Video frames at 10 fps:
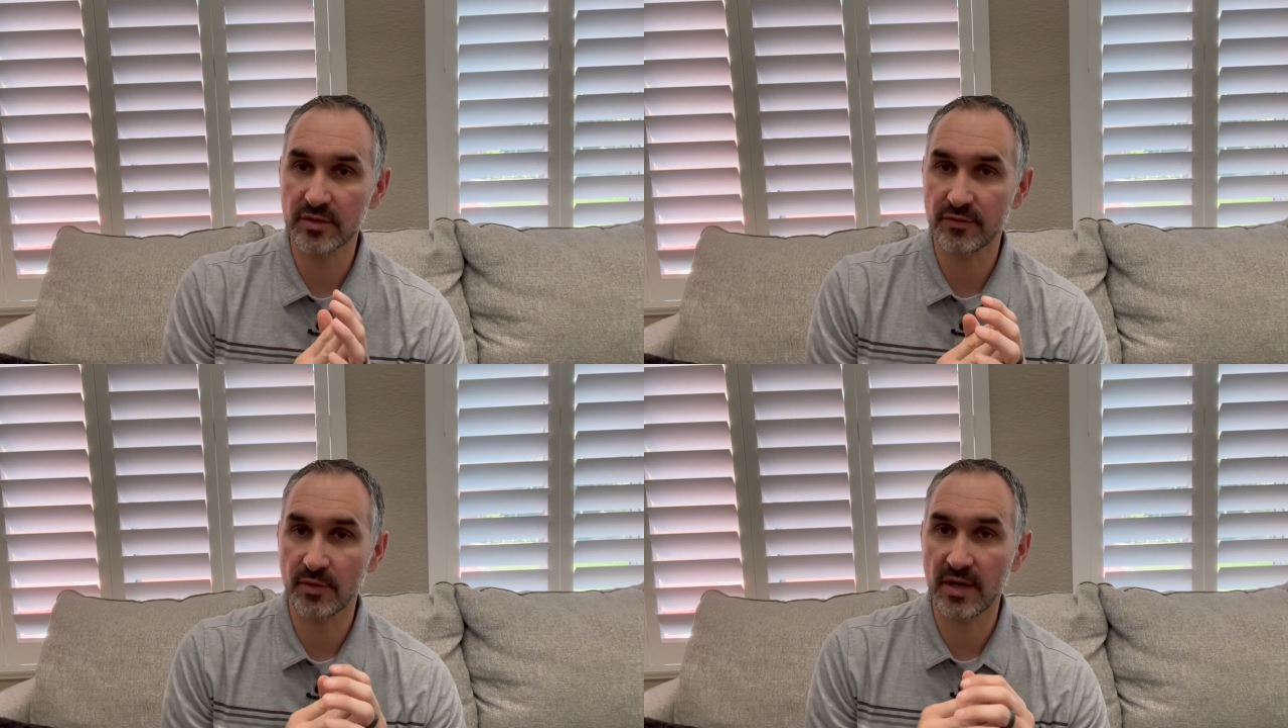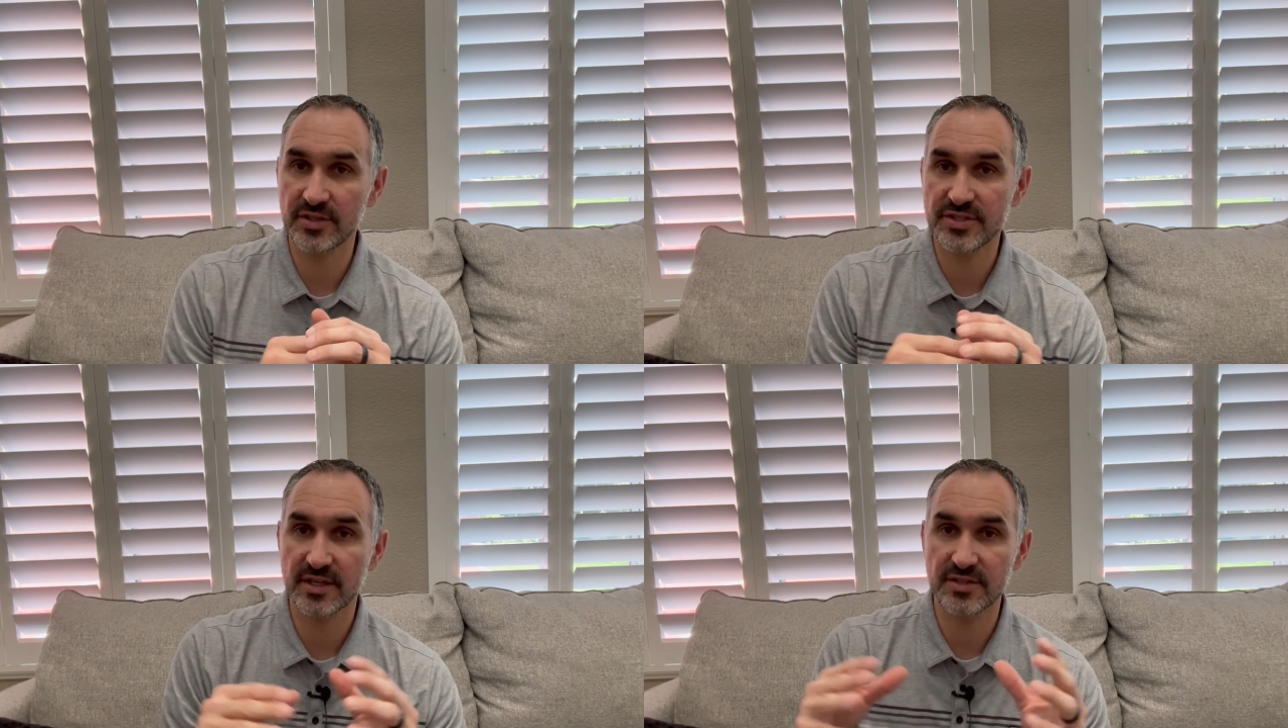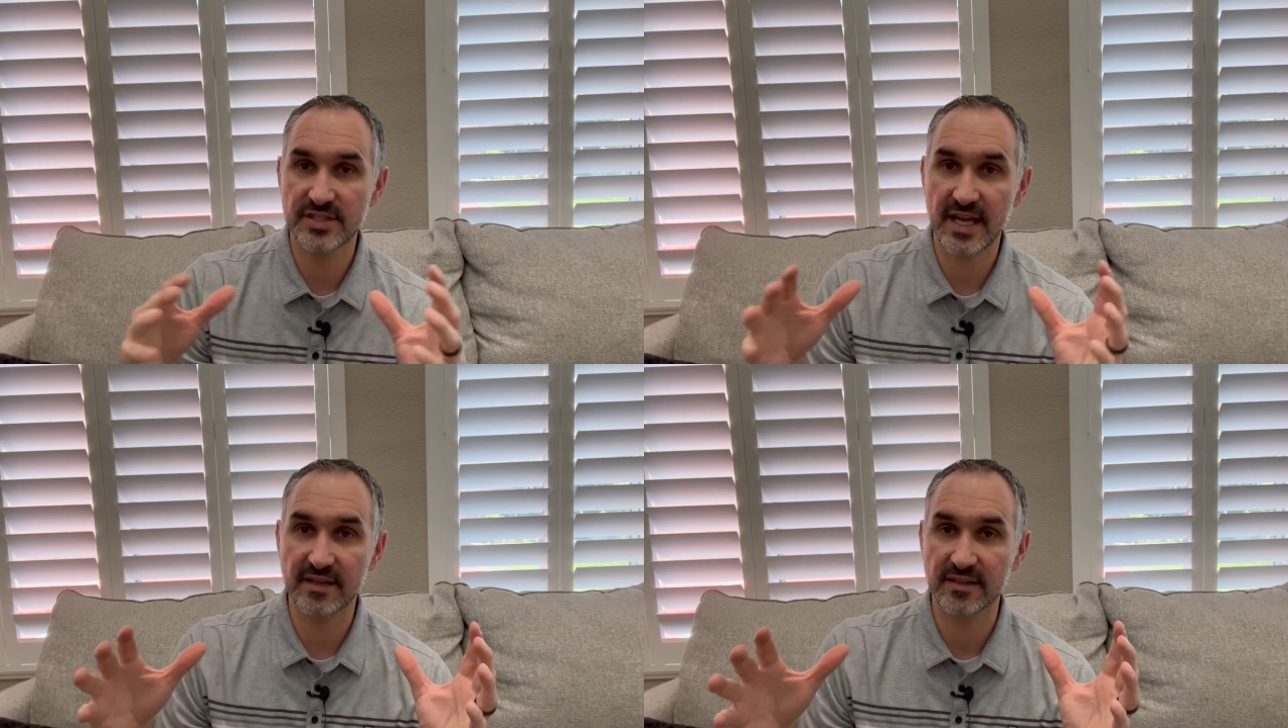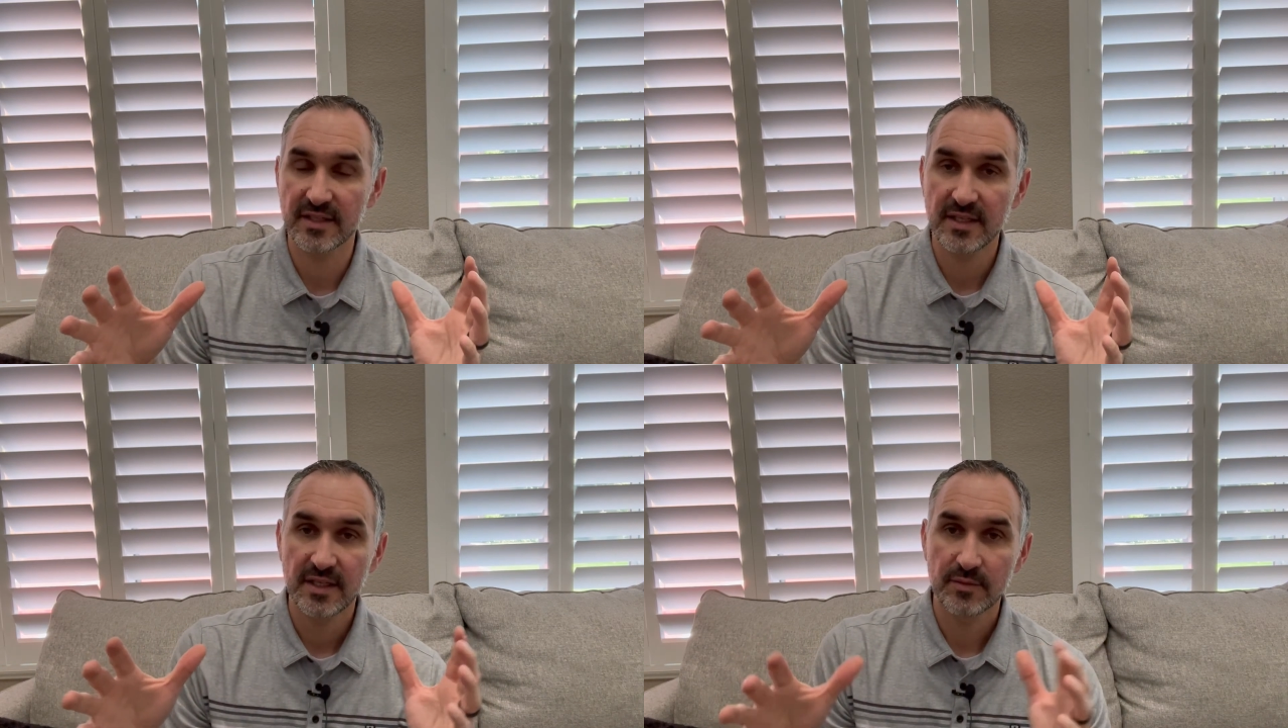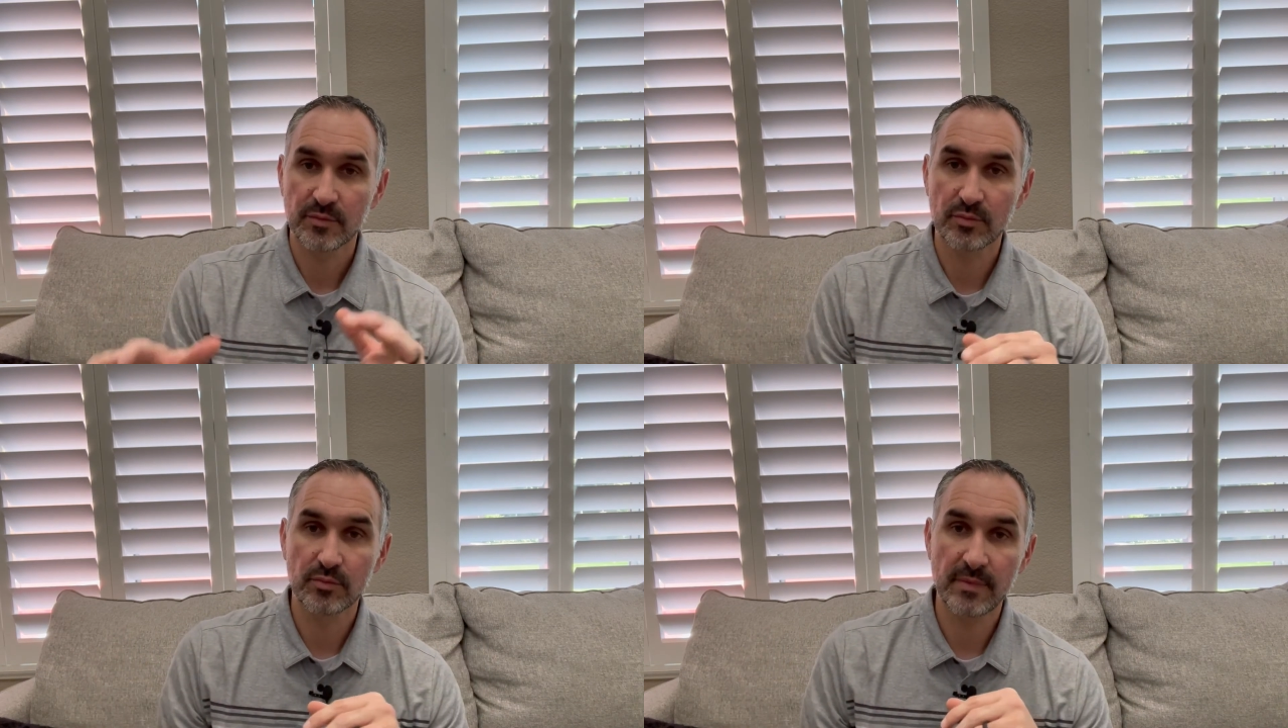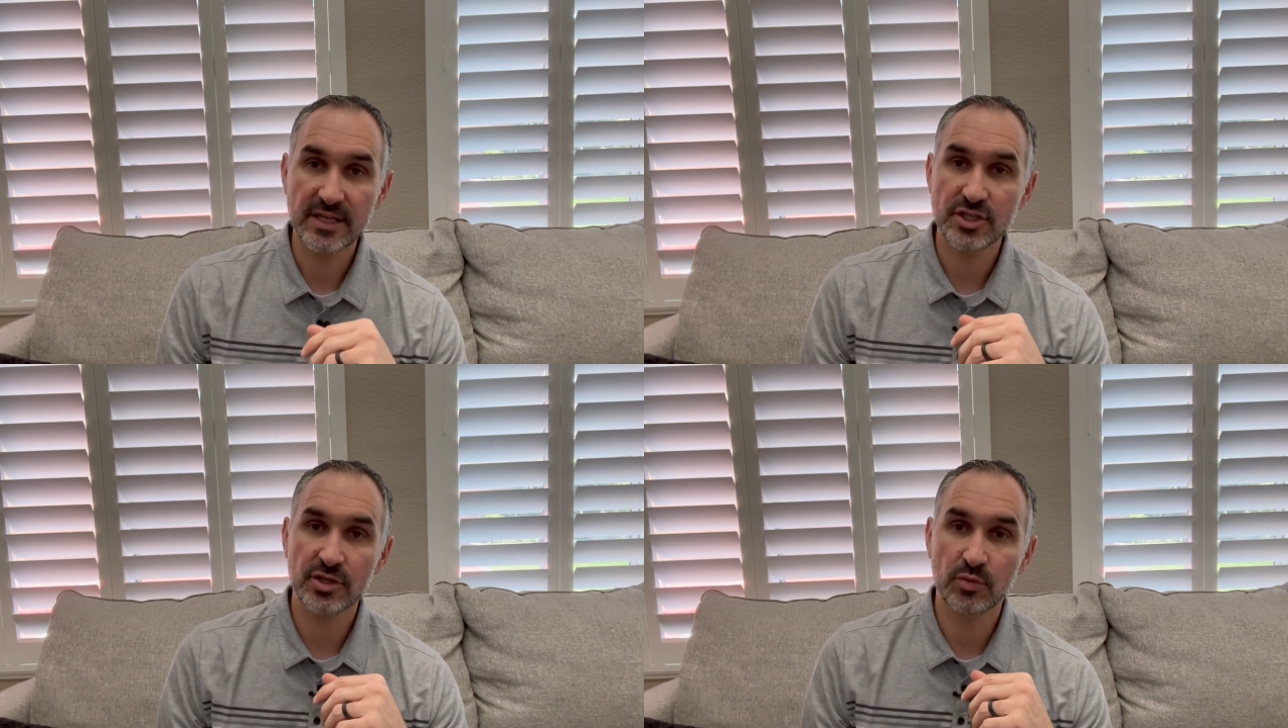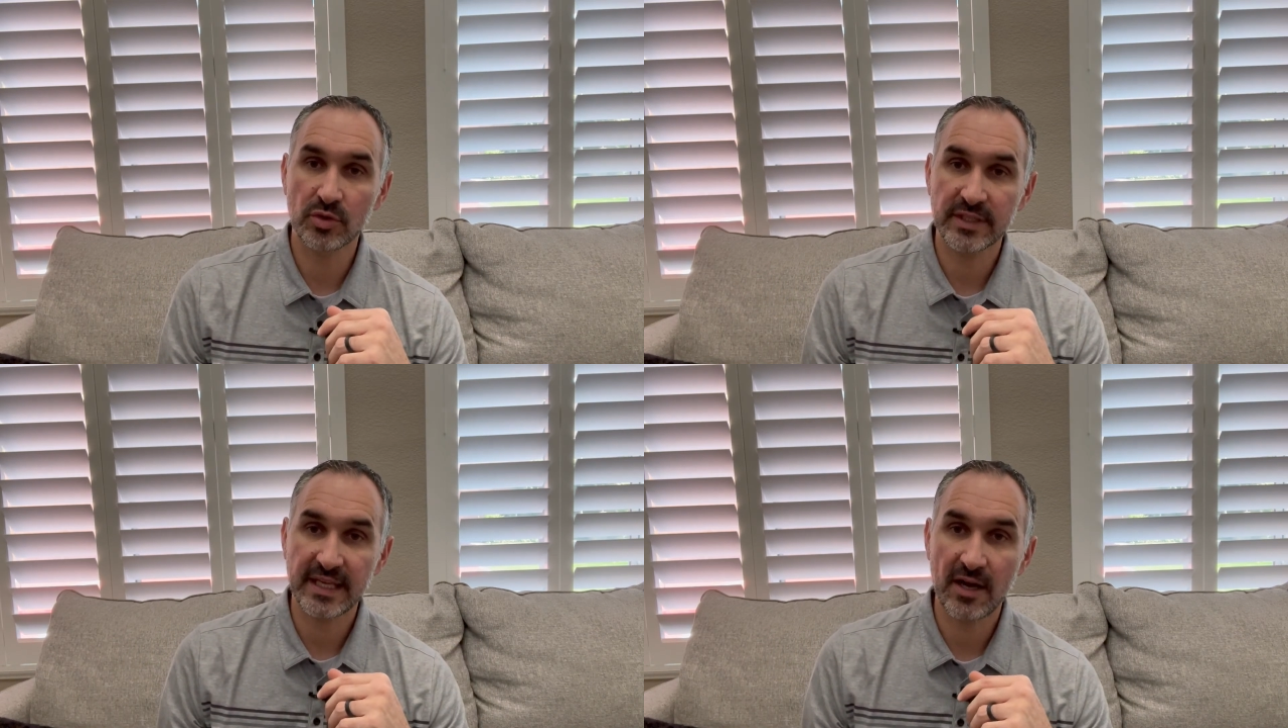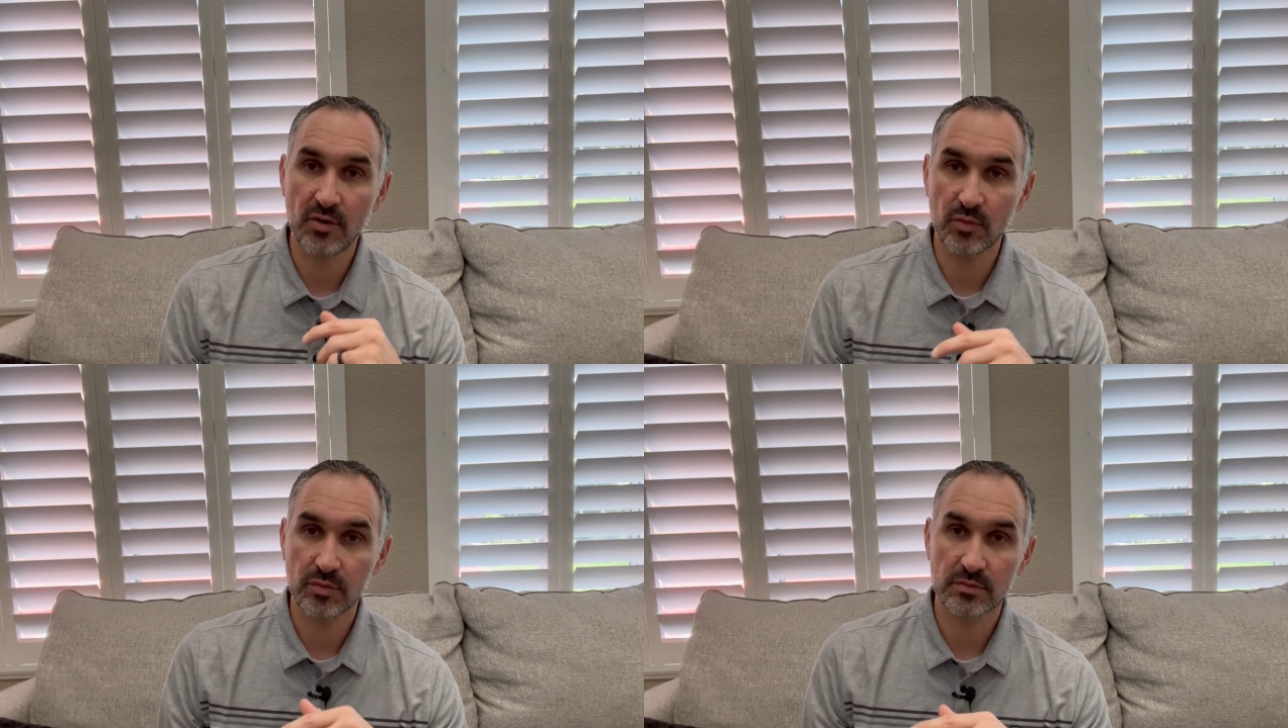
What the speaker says: for runners to understand. Make sure you're ruling out